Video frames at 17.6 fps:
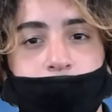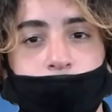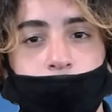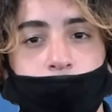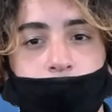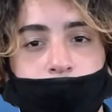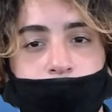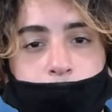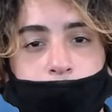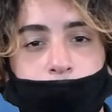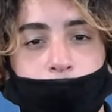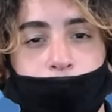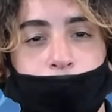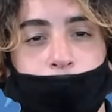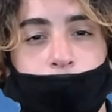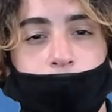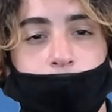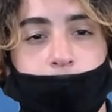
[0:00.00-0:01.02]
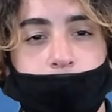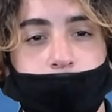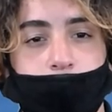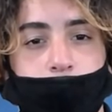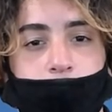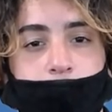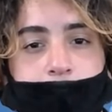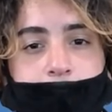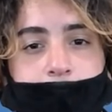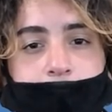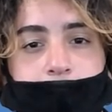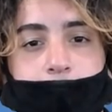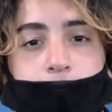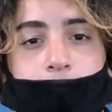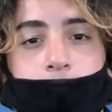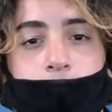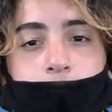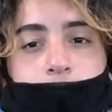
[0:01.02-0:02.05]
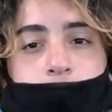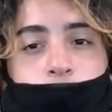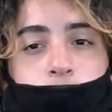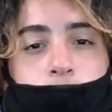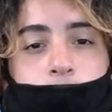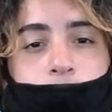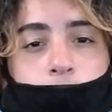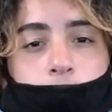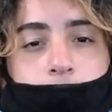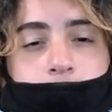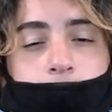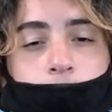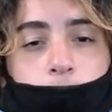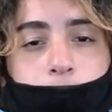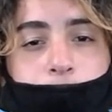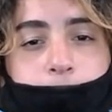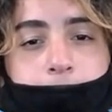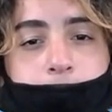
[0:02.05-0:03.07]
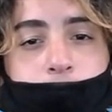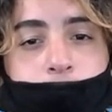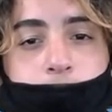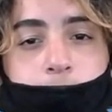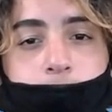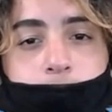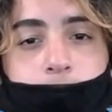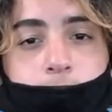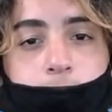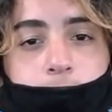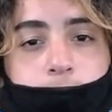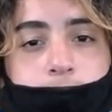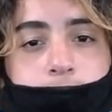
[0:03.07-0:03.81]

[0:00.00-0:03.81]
this method of fertilizing. Now, let's go to Vani, our Patriot on the Go.